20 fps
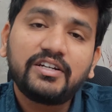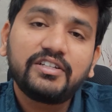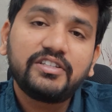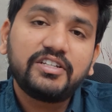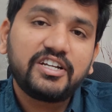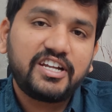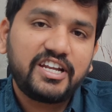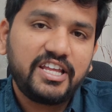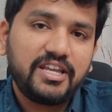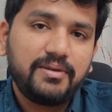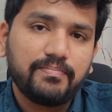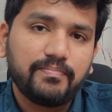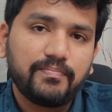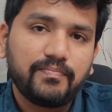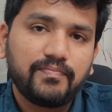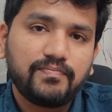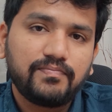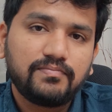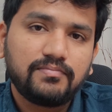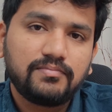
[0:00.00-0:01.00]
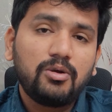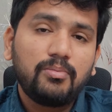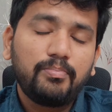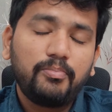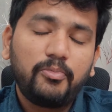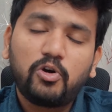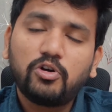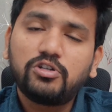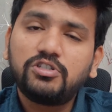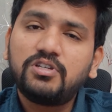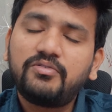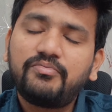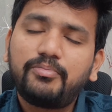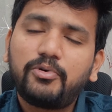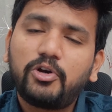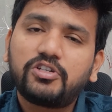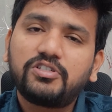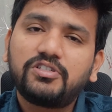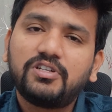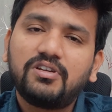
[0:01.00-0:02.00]
alert the team. Because
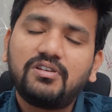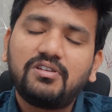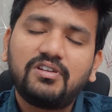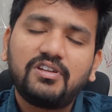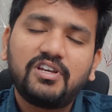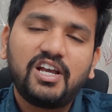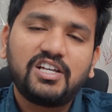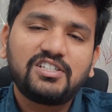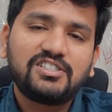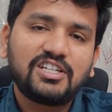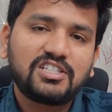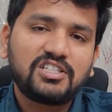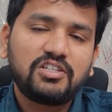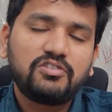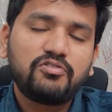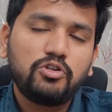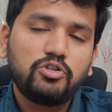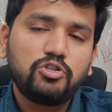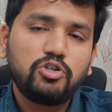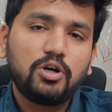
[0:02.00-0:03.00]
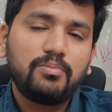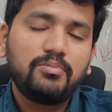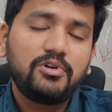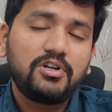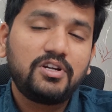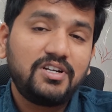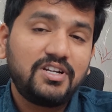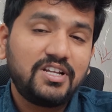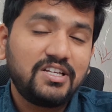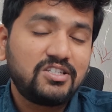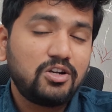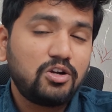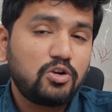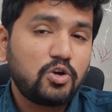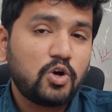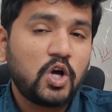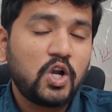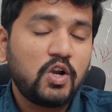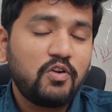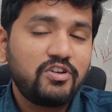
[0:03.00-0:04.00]
in production, a successful job does
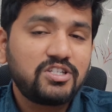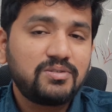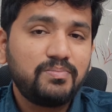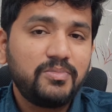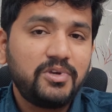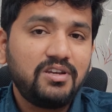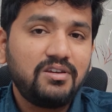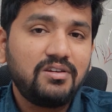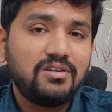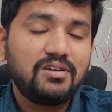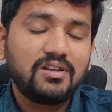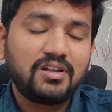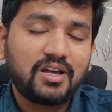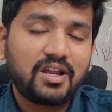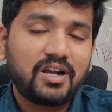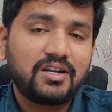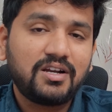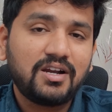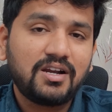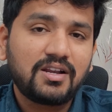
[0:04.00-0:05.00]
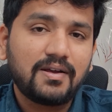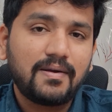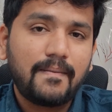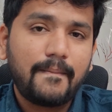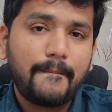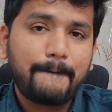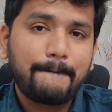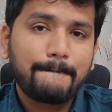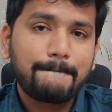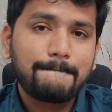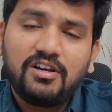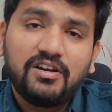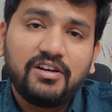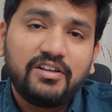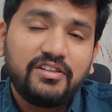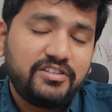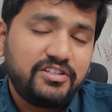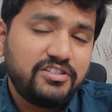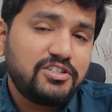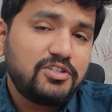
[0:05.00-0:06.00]
not always mean correct data.
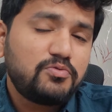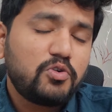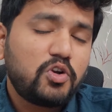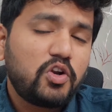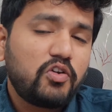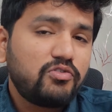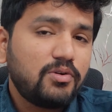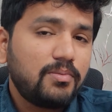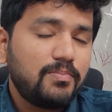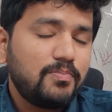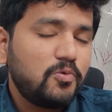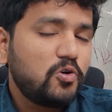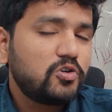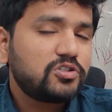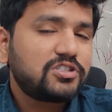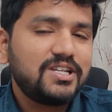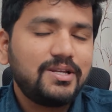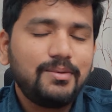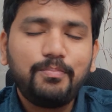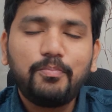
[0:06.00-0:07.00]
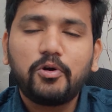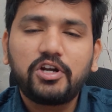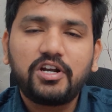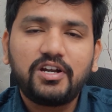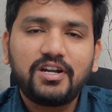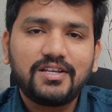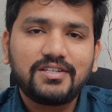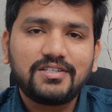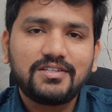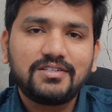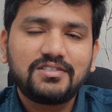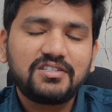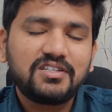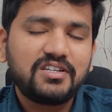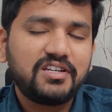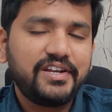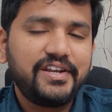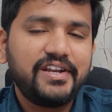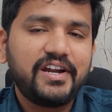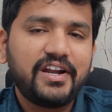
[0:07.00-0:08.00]
This is one of the most important
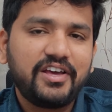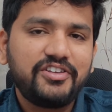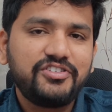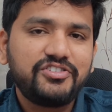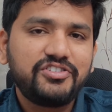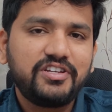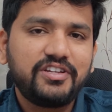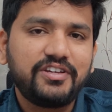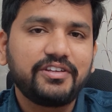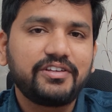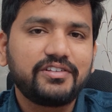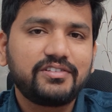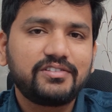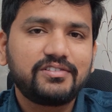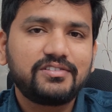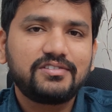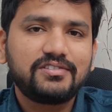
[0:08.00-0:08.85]
lessons in data engineering.